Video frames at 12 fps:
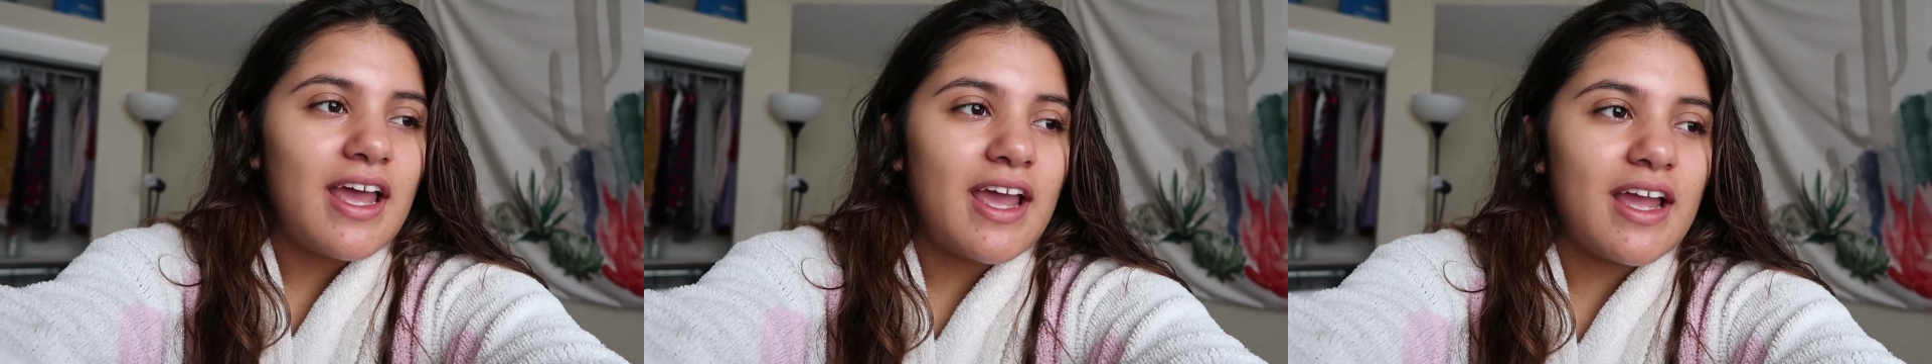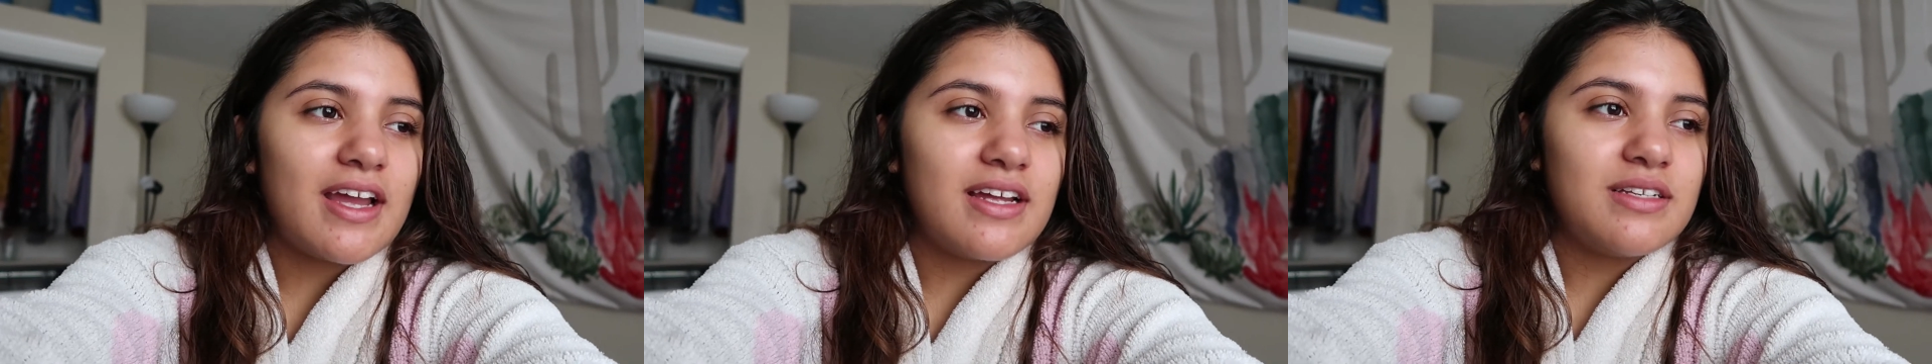
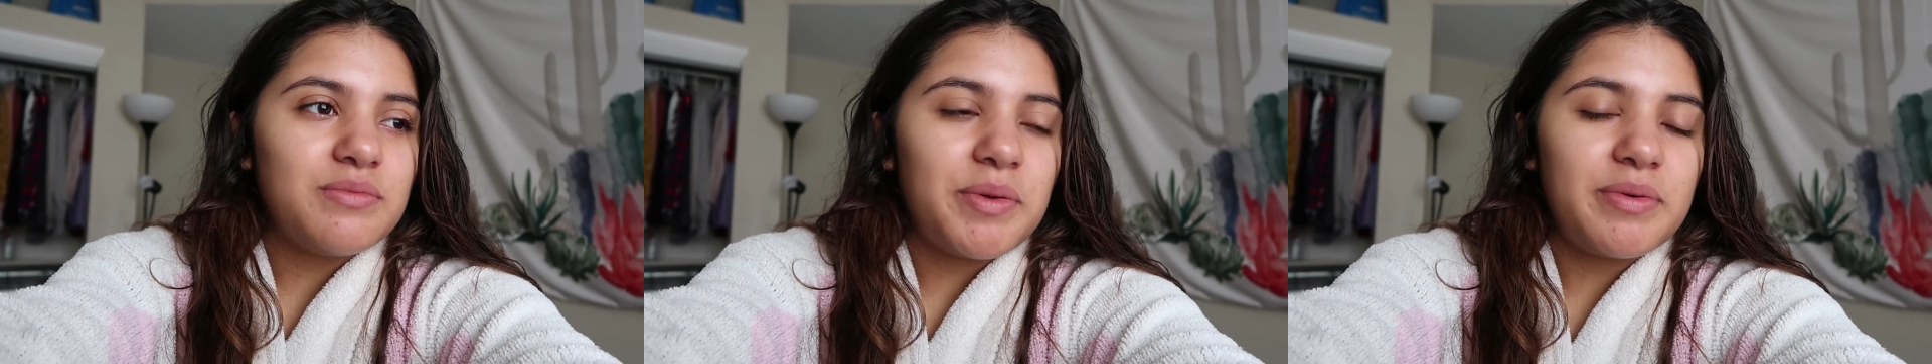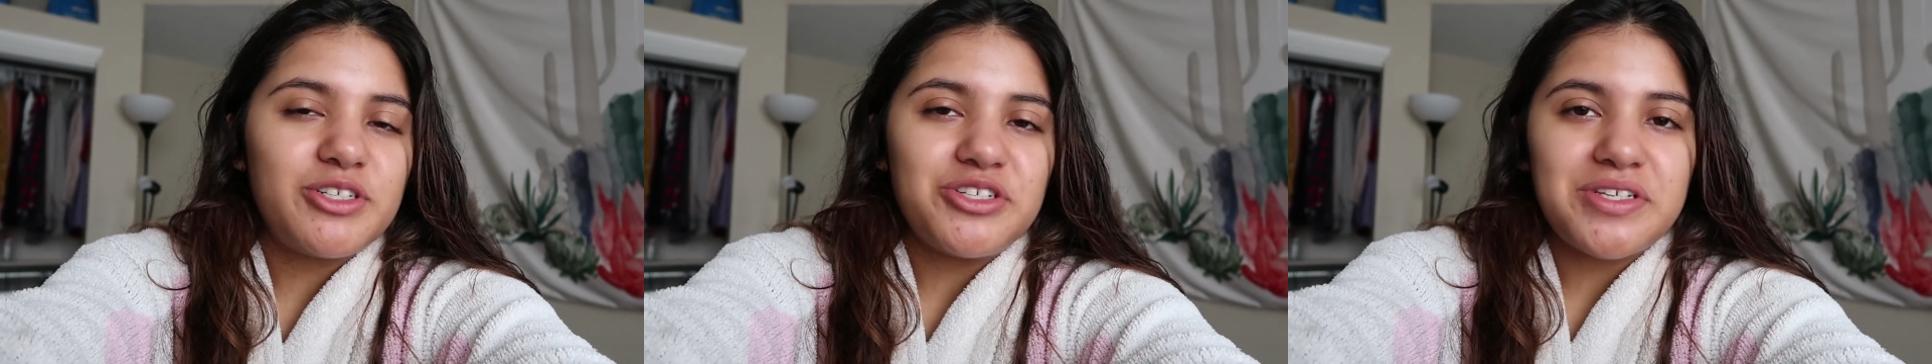and
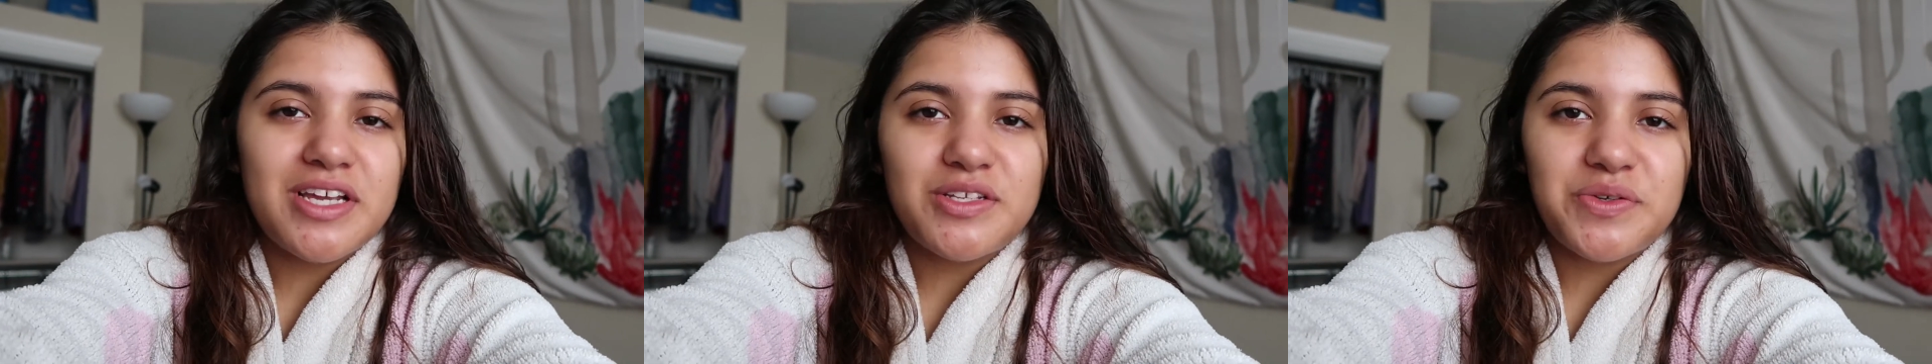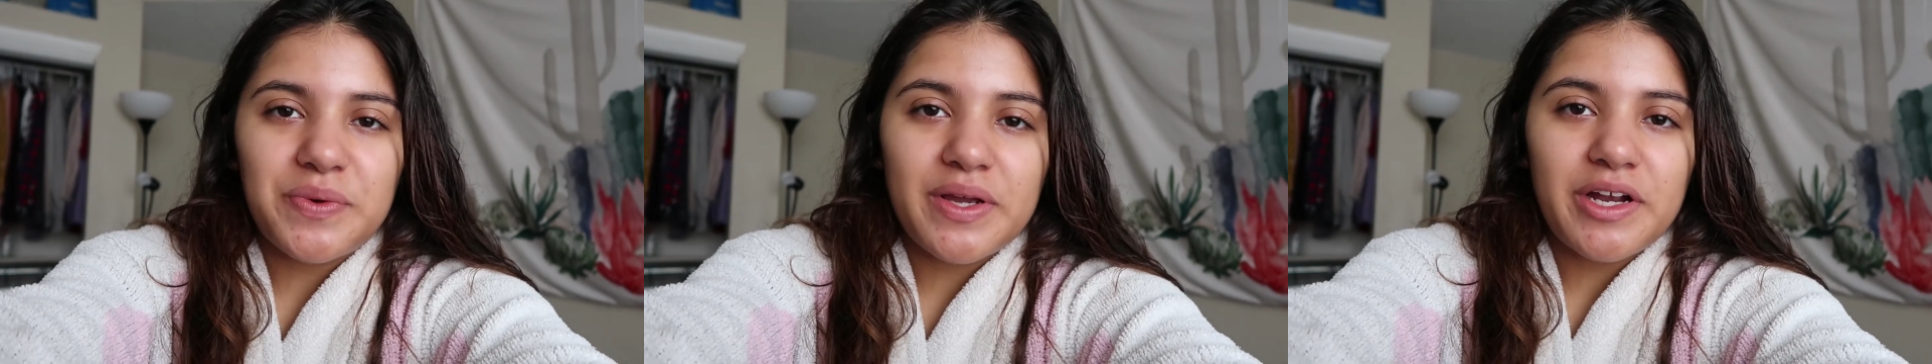we were just like
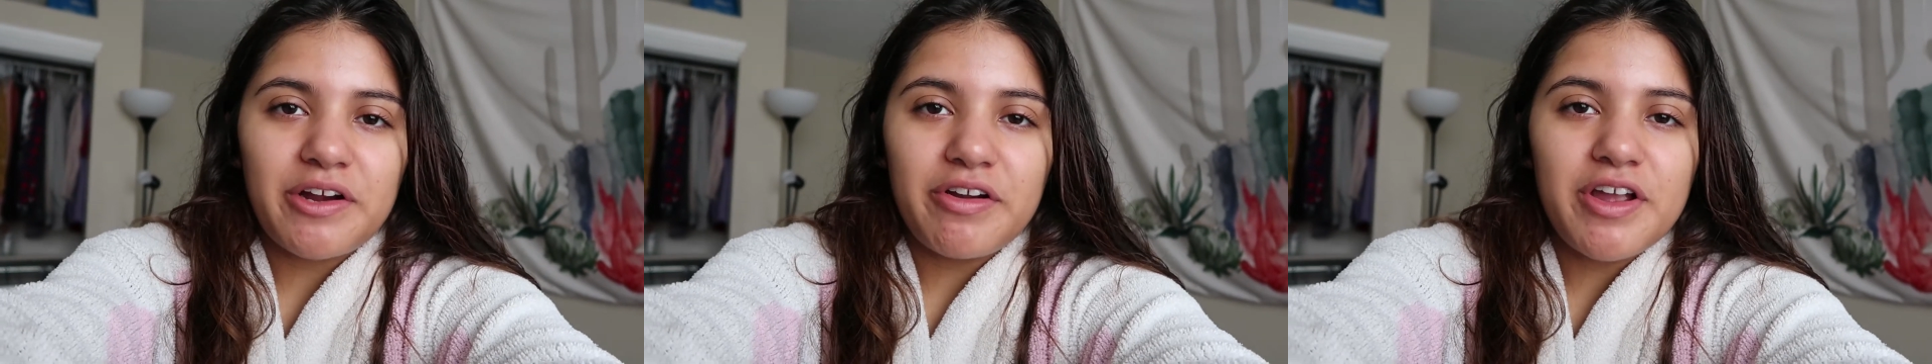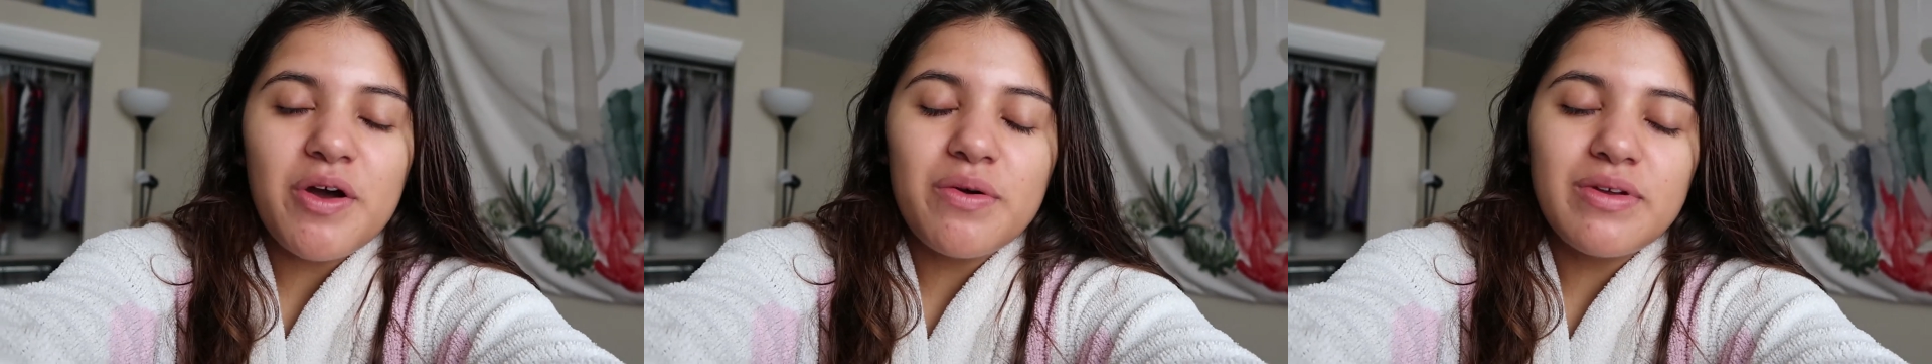doing
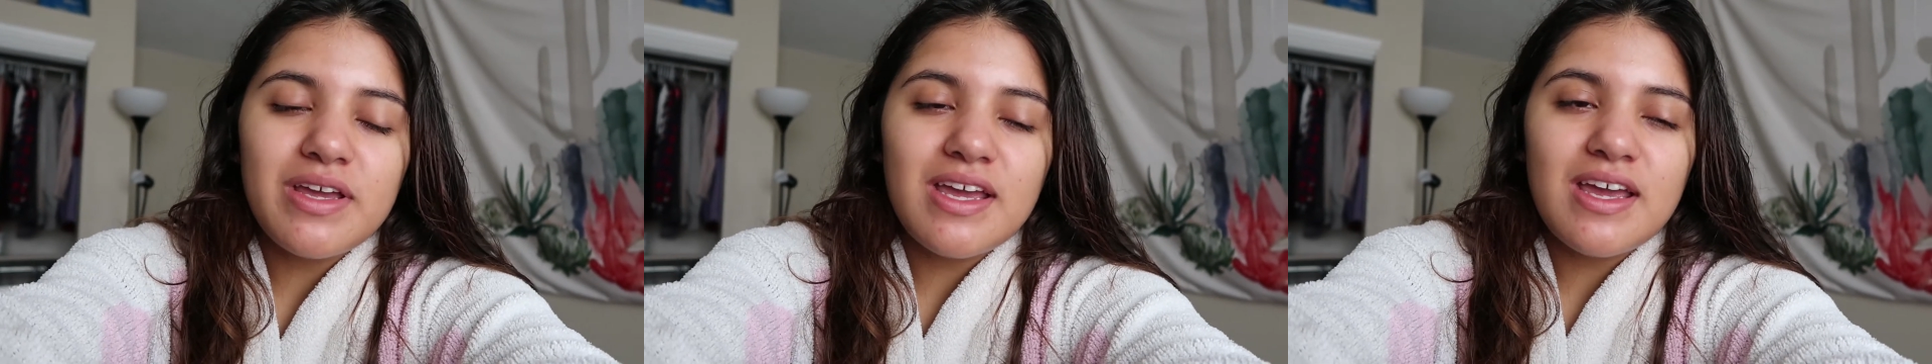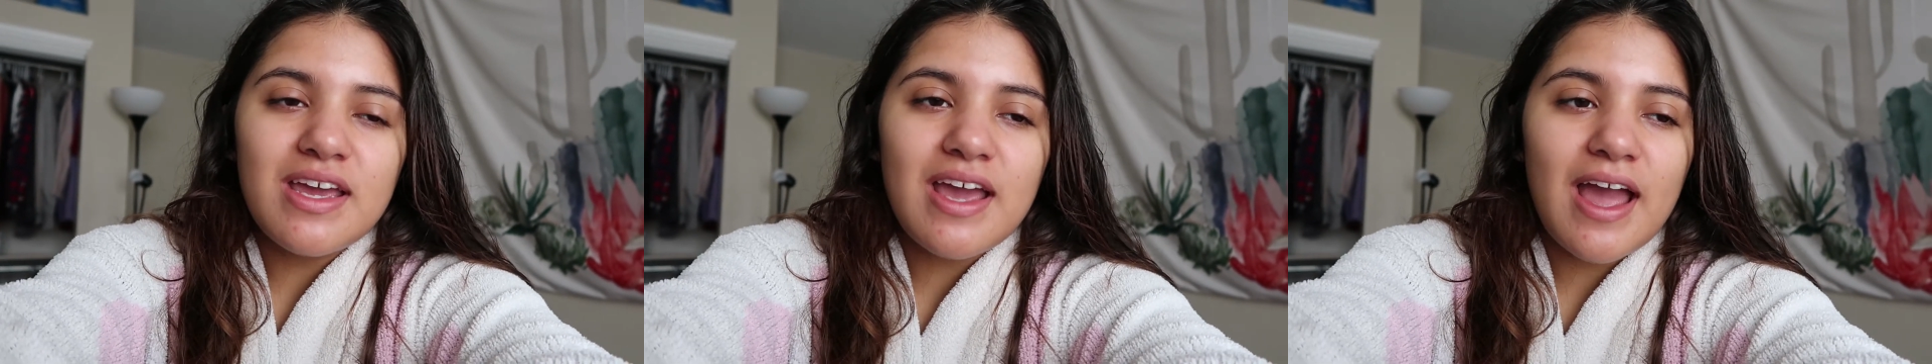karaoke